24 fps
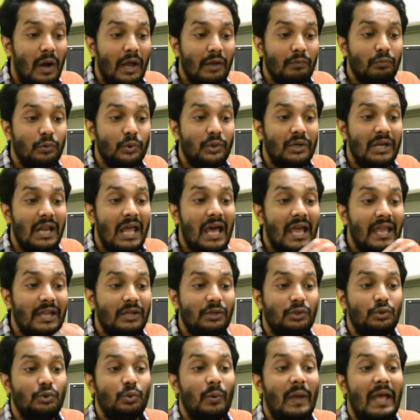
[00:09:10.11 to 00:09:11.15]
would like
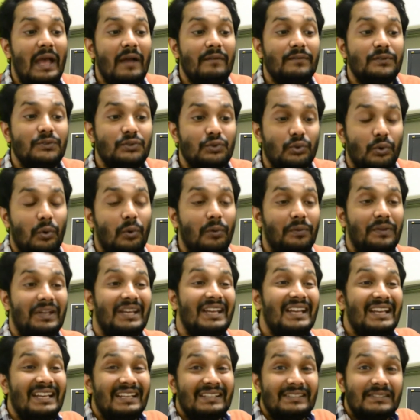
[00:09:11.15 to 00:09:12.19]
to have solved
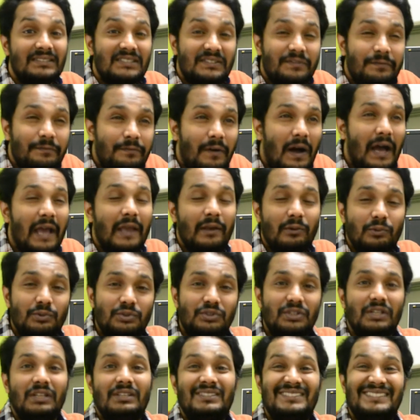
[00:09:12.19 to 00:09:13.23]

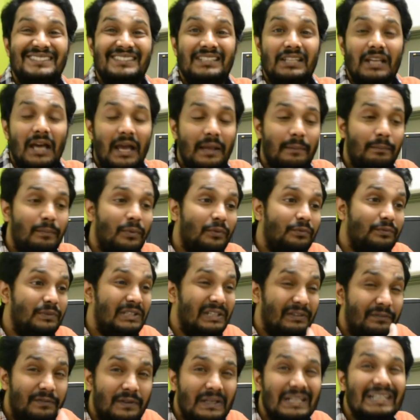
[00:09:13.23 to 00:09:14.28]
5-6
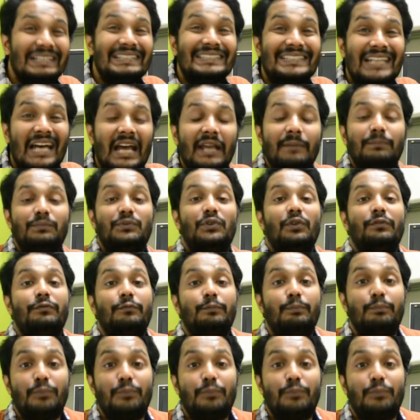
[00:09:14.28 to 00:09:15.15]
different types of